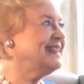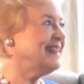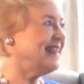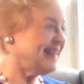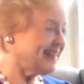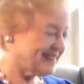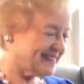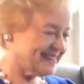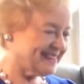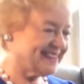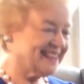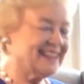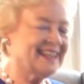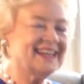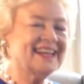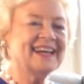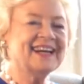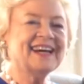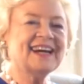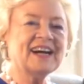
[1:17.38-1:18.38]
Yes.
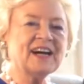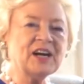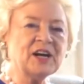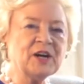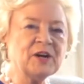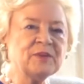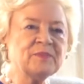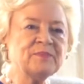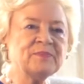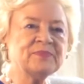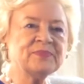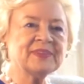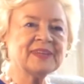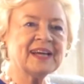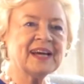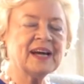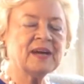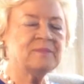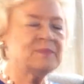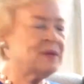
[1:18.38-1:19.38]

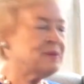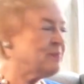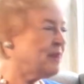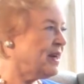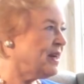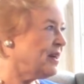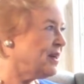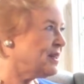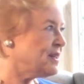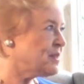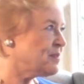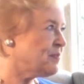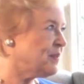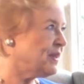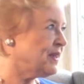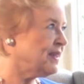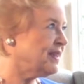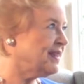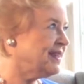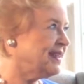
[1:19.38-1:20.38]
I met my
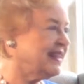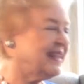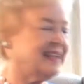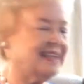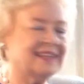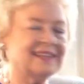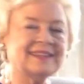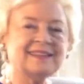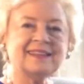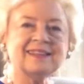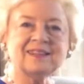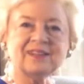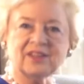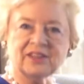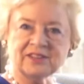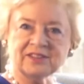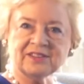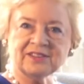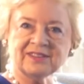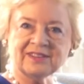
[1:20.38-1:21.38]
husband in
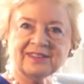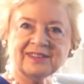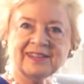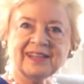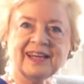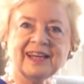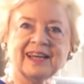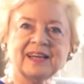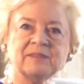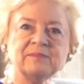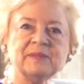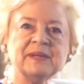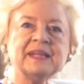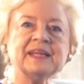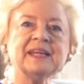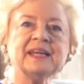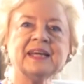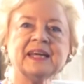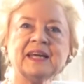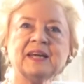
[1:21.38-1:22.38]
London, and
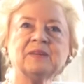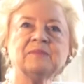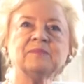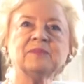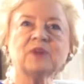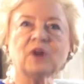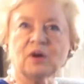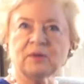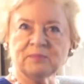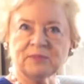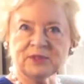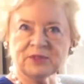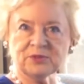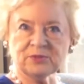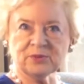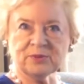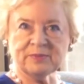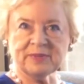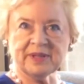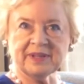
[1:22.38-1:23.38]
meeting him got me
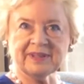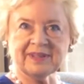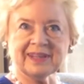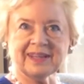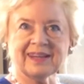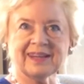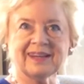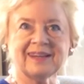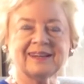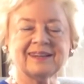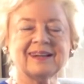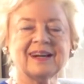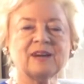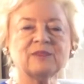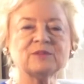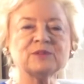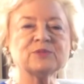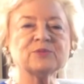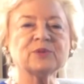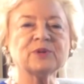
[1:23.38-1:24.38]
to America. I
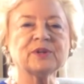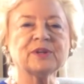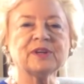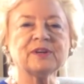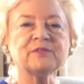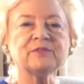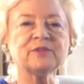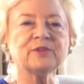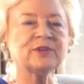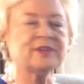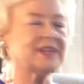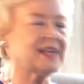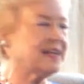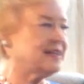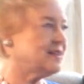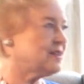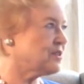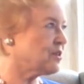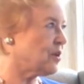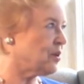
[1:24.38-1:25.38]
was working for a
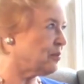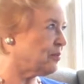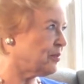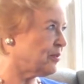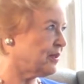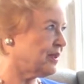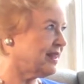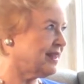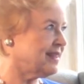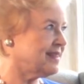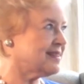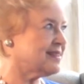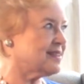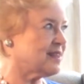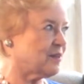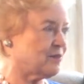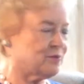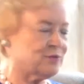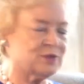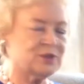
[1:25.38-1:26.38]
Danish company in
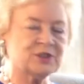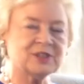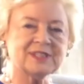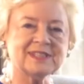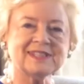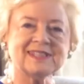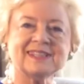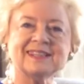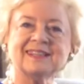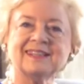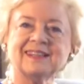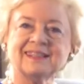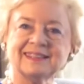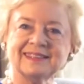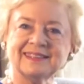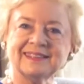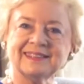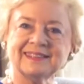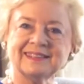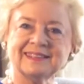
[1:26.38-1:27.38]
Selfridges in
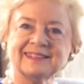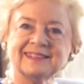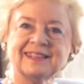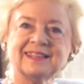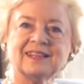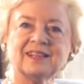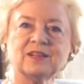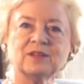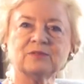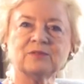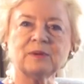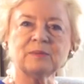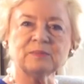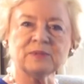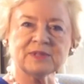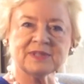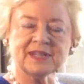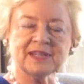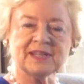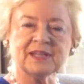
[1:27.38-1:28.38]
London,
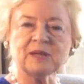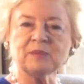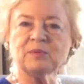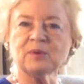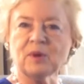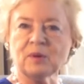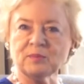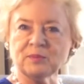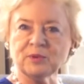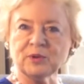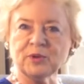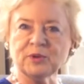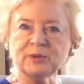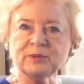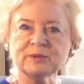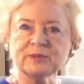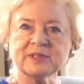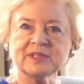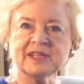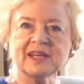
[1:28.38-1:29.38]
representing
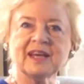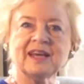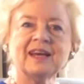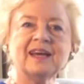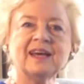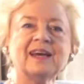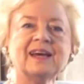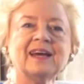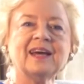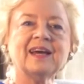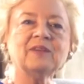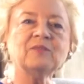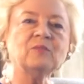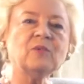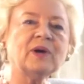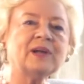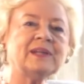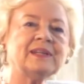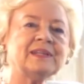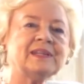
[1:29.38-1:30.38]
Plumrose. And
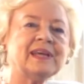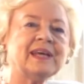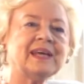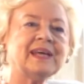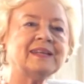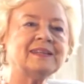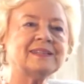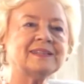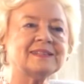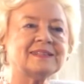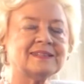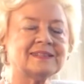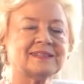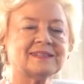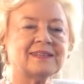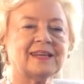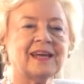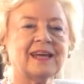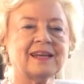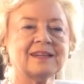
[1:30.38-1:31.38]
one day this
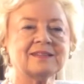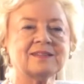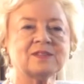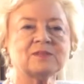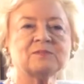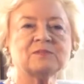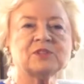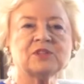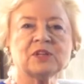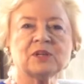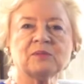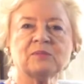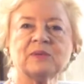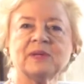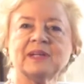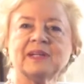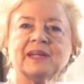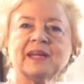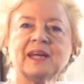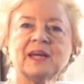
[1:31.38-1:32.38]
handsome
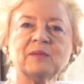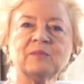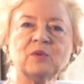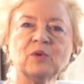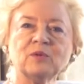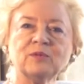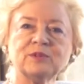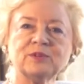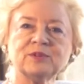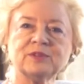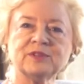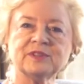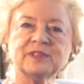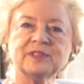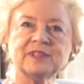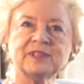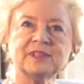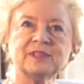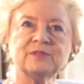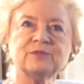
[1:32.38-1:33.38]
gentleman came over to
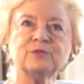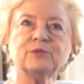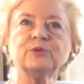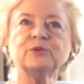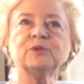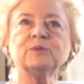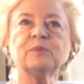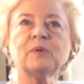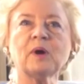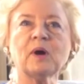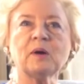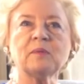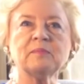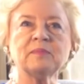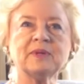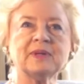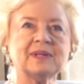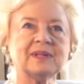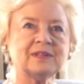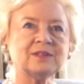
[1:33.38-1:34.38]
the food
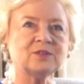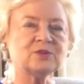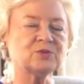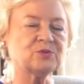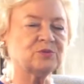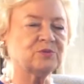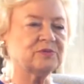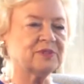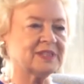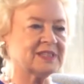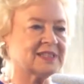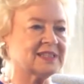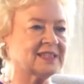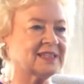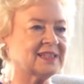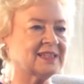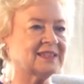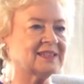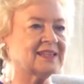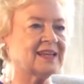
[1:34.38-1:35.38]
department to
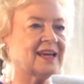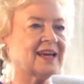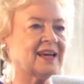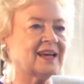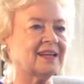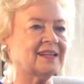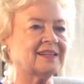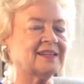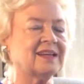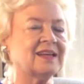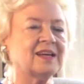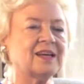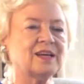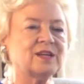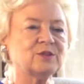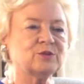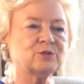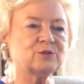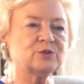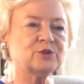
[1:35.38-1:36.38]
visit and
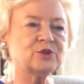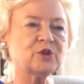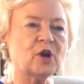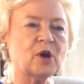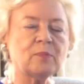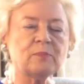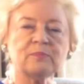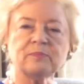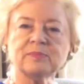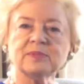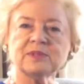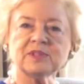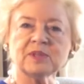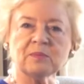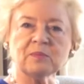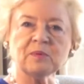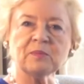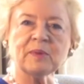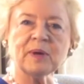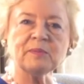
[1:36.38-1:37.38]
to shop
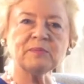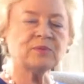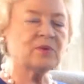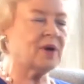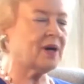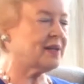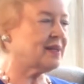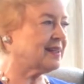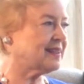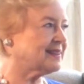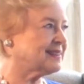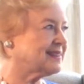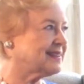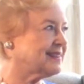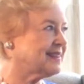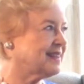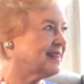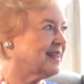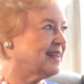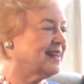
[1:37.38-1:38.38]
some of my
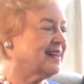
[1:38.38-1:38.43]
products.